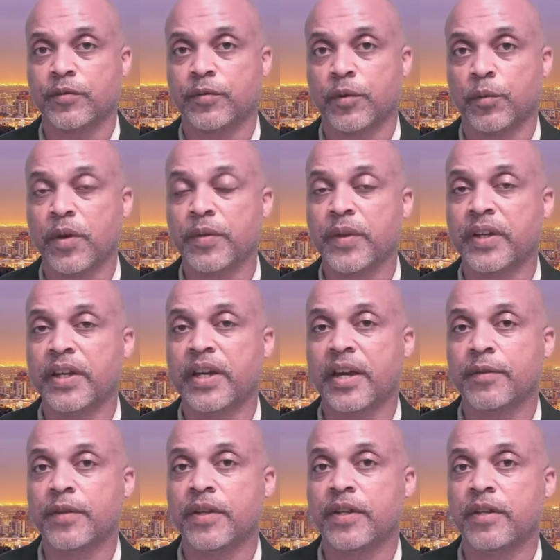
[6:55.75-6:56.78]
For one thing, he
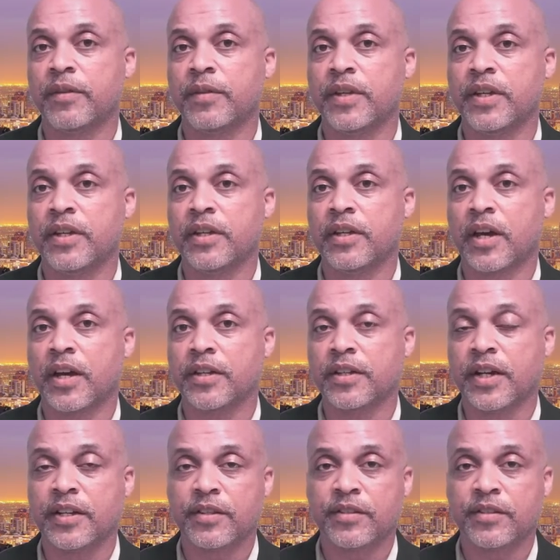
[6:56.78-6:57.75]
had the United